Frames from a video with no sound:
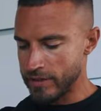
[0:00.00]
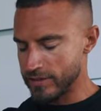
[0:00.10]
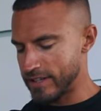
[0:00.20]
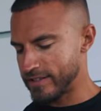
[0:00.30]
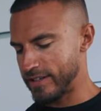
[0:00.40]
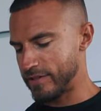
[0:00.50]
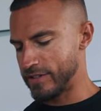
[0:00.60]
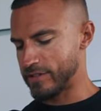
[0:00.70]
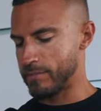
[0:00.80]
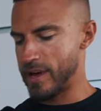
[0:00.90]
So let's see if
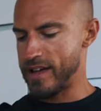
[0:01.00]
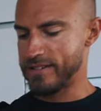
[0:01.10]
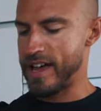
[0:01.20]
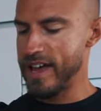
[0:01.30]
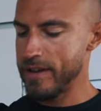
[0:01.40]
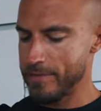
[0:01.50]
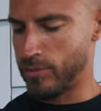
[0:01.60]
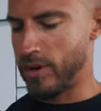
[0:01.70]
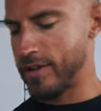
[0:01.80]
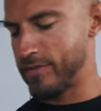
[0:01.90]
this compares. Hey,
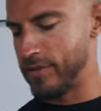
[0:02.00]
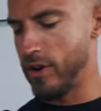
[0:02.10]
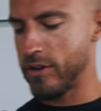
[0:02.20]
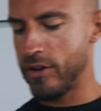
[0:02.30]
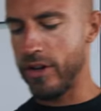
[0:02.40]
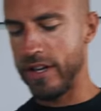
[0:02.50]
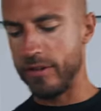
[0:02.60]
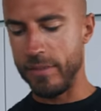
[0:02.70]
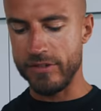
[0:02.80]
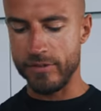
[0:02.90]
I've not cut it in
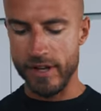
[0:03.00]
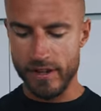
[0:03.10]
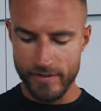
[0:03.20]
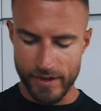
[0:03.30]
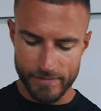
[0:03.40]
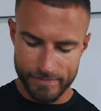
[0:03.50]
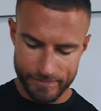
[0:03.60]
the best way, have I?